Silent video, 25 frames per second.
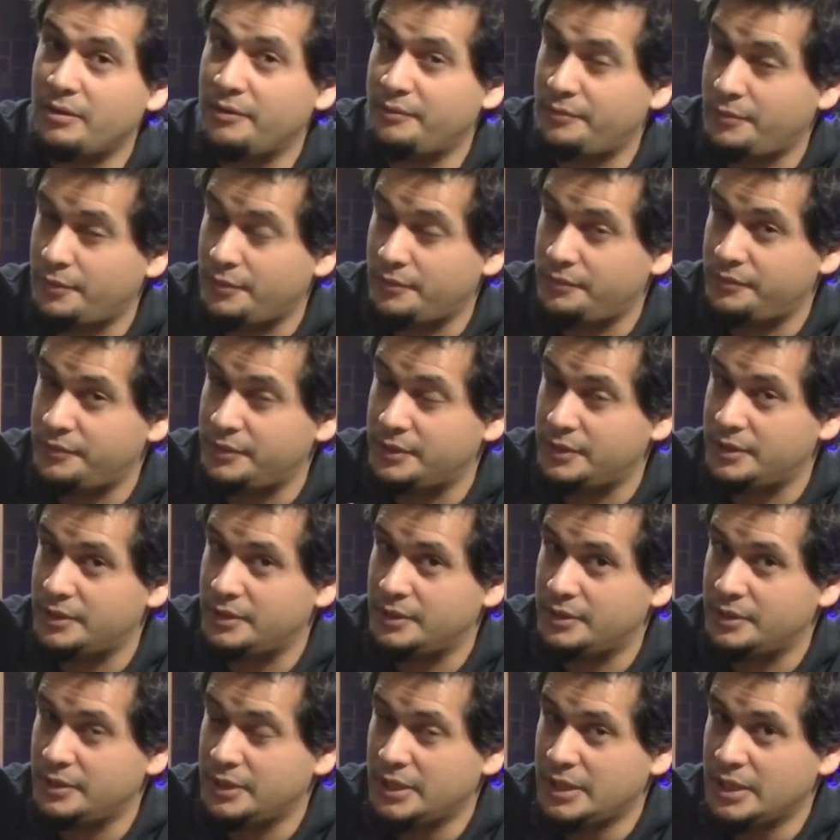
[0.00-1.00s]
of
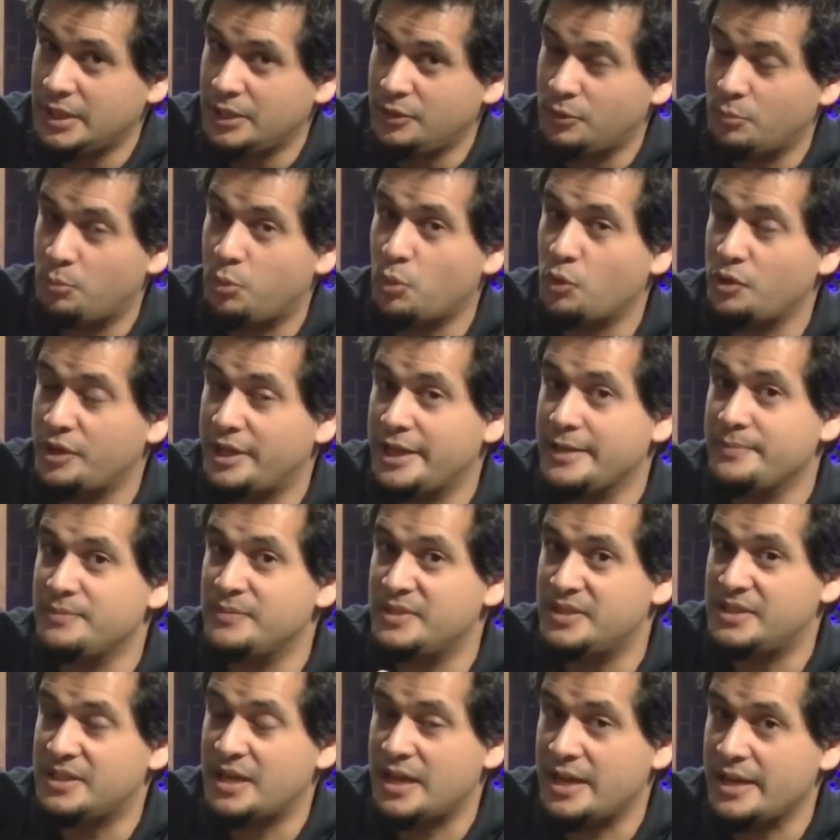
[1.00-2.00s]
the board game
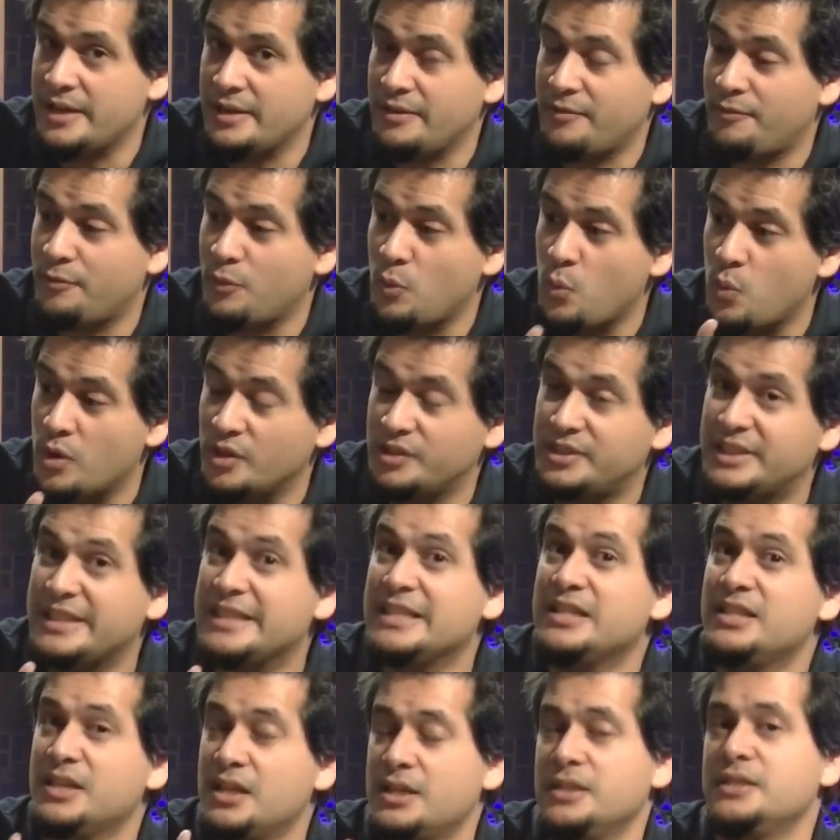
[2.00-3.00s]
designer for what
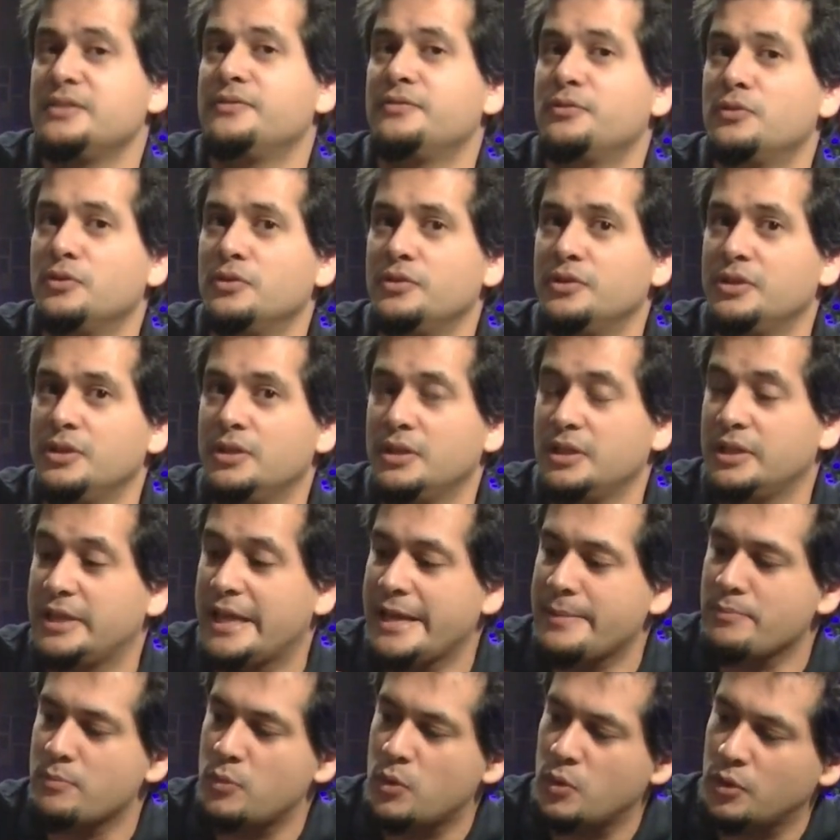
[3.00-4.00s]
he does for the
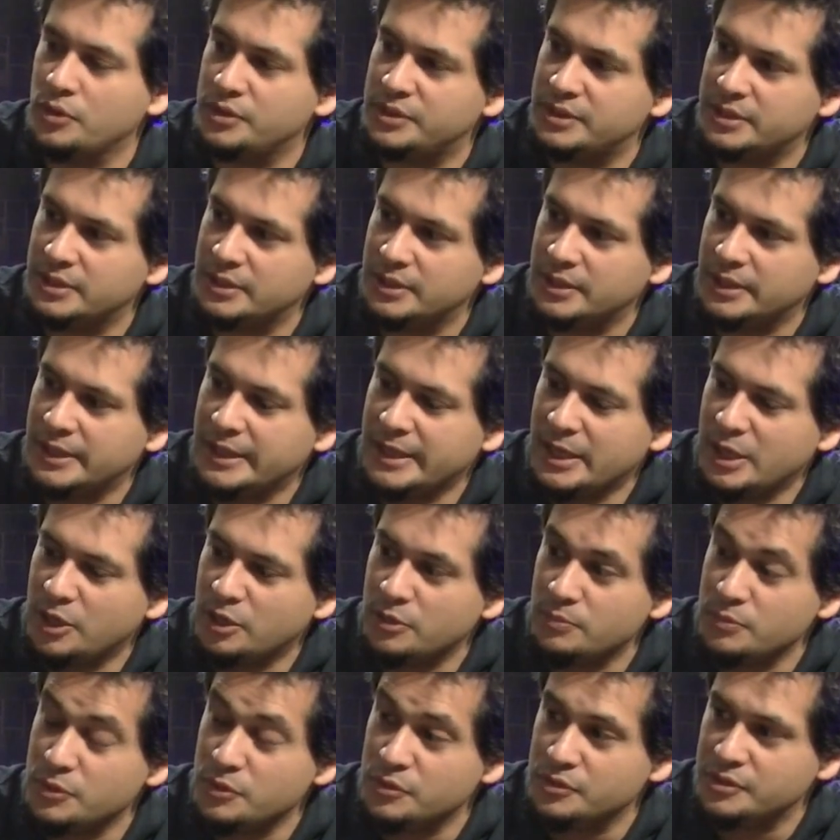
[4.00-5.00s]
game board
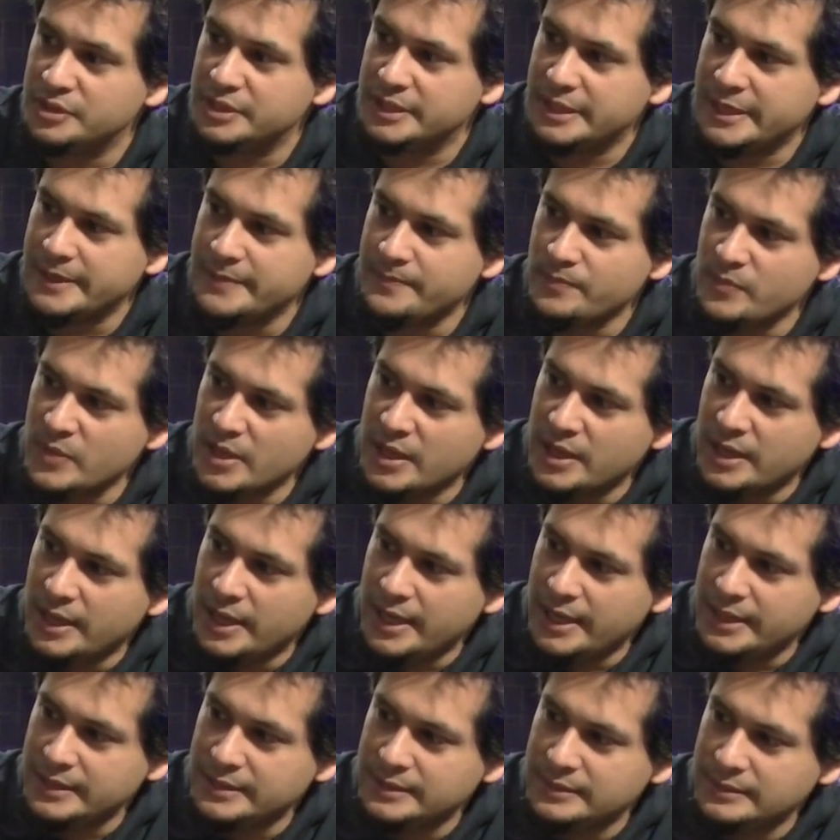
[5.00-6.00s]
community.
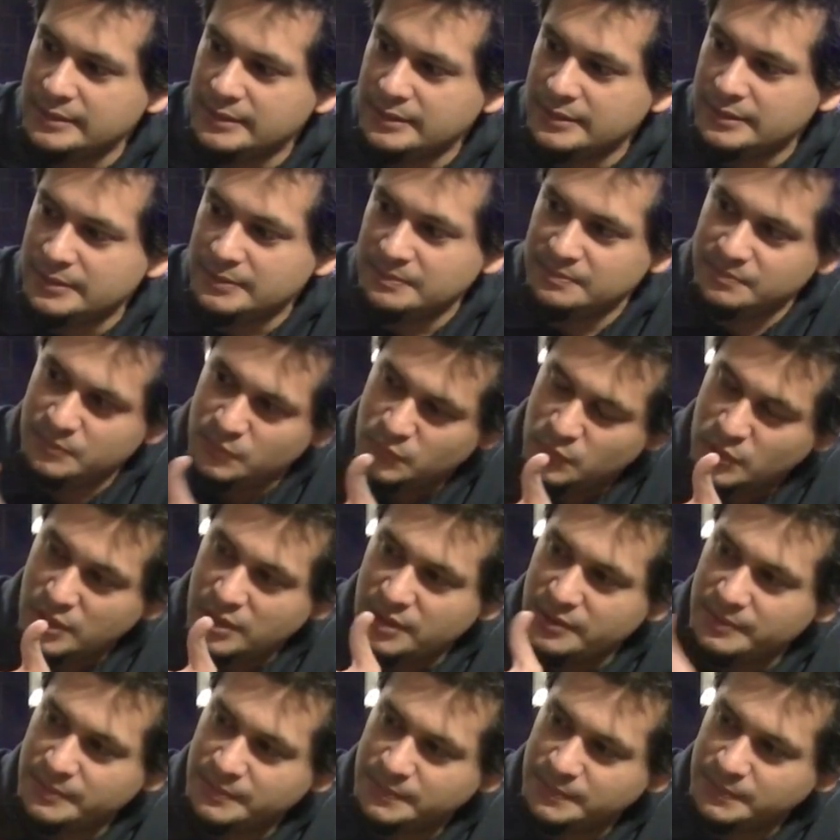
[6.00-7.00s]
And
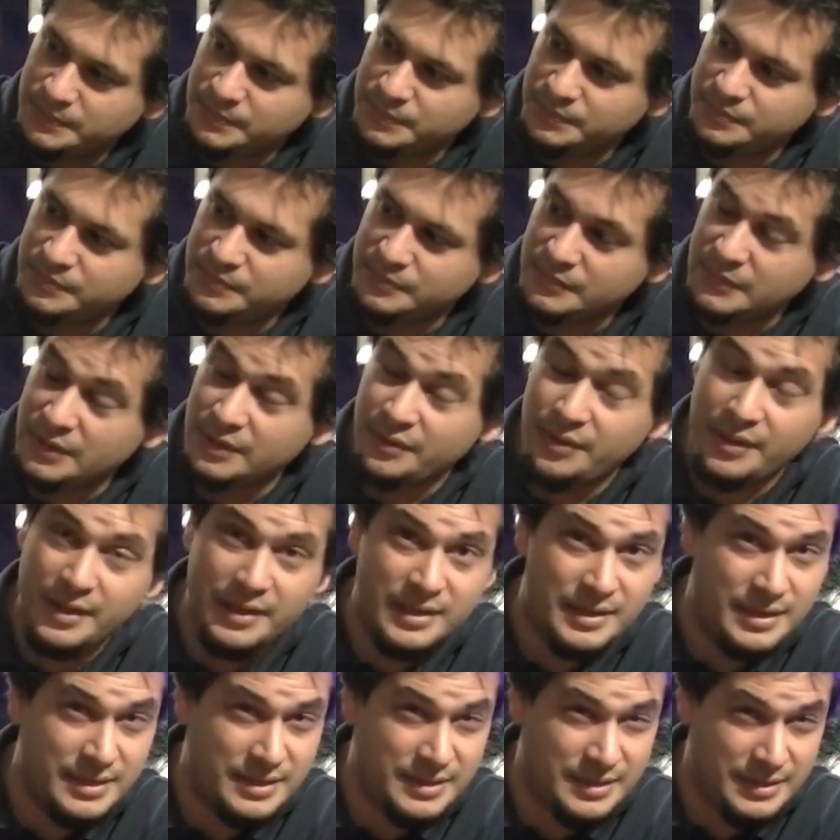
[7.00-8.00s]
well, I
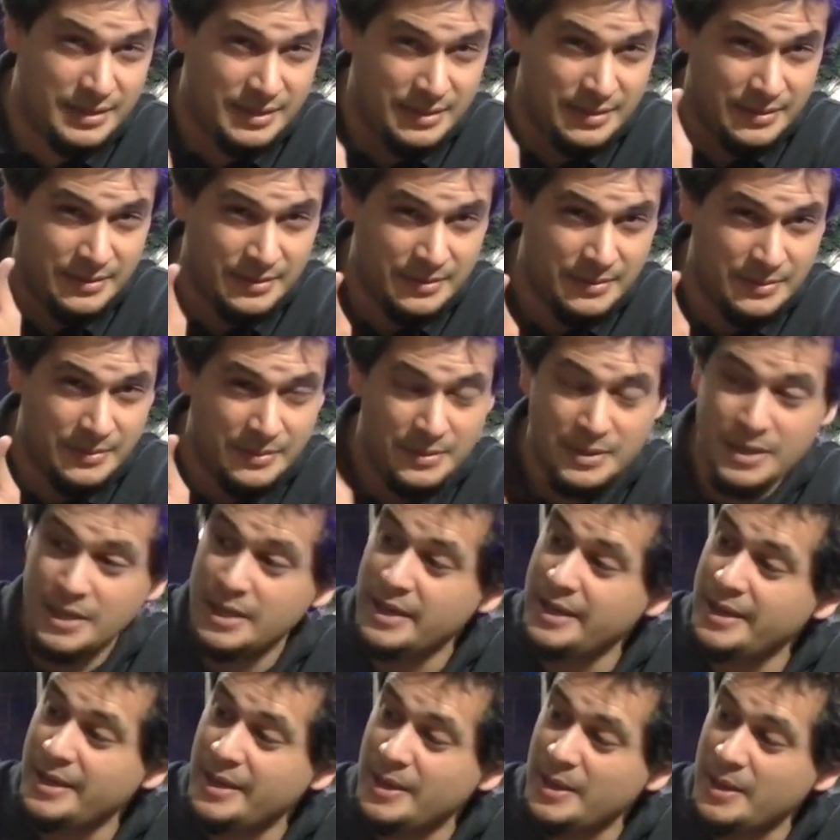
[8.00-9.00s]
think his
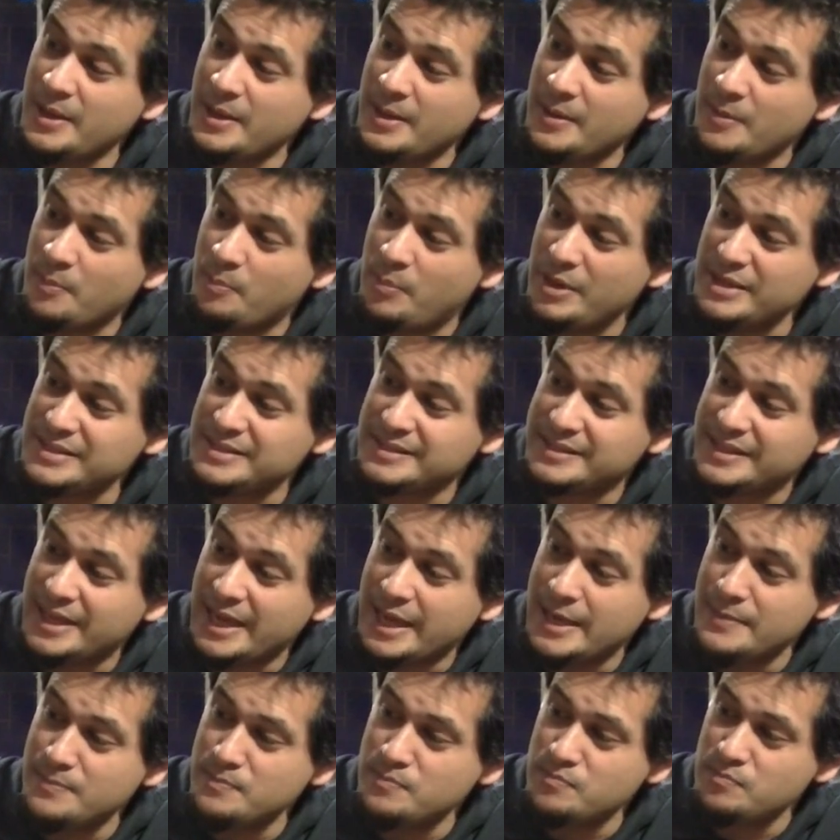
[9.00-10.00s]
best
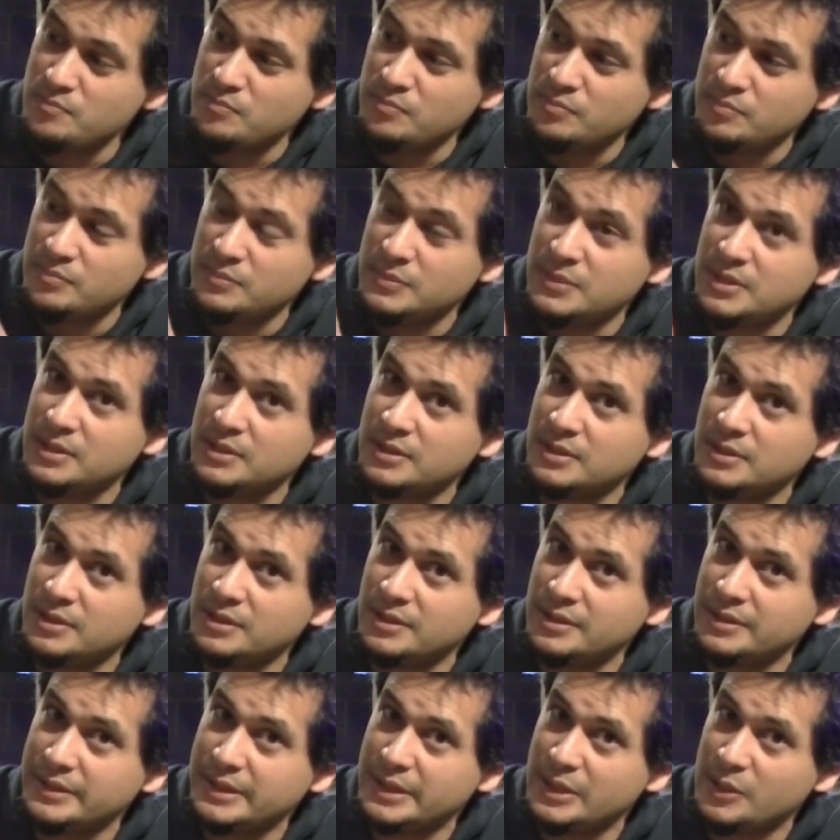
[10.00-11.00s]
game
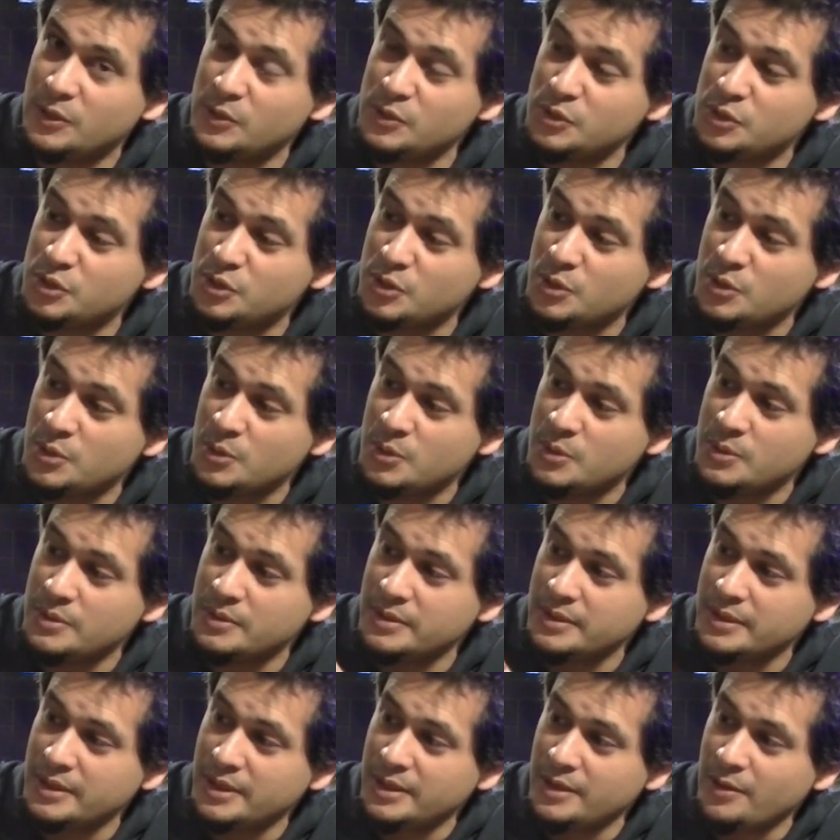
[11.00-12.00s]
also
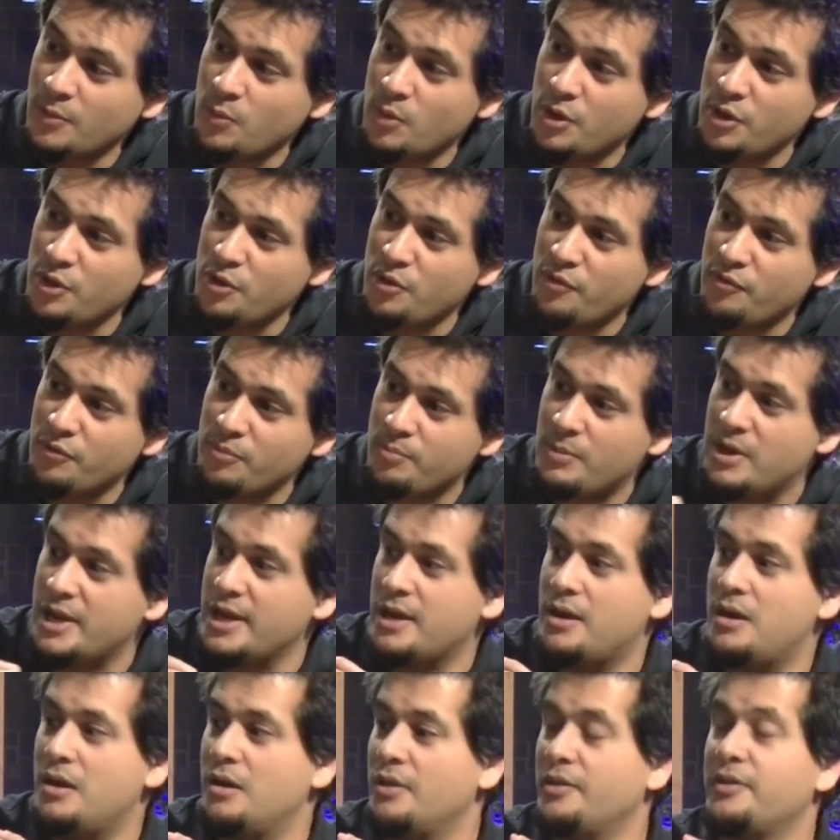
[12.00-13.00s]
won over my
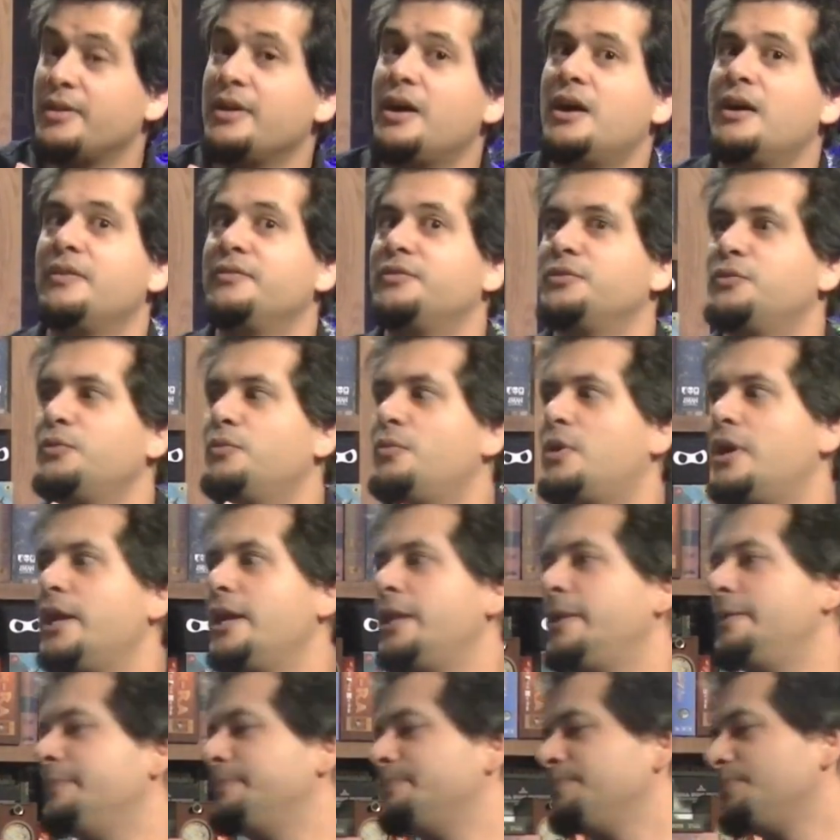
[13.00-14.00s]
heart after a
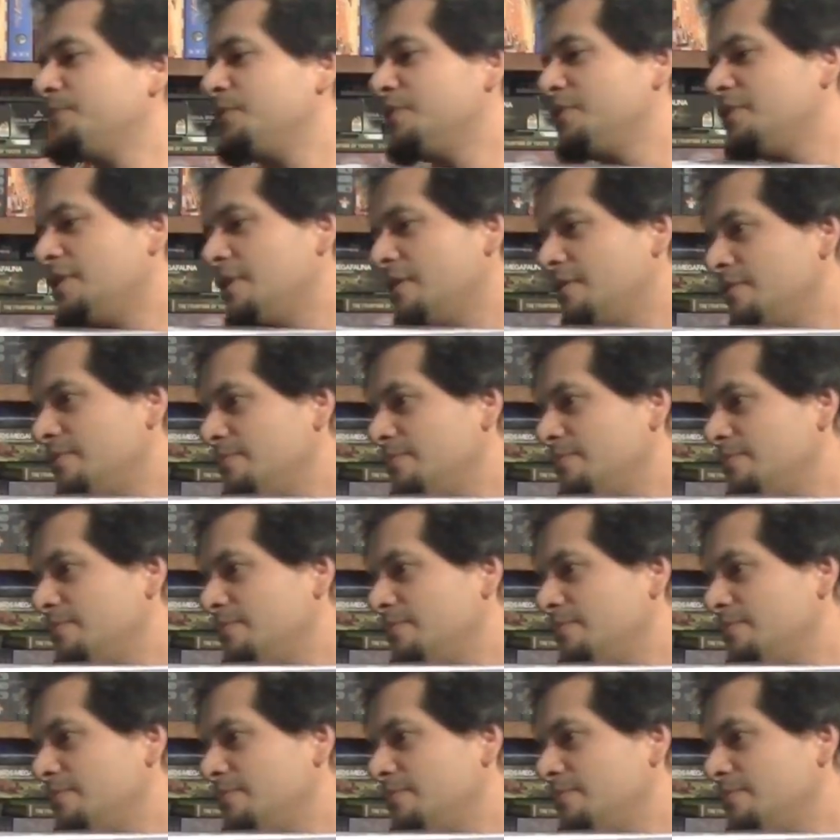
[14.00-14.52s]
while. So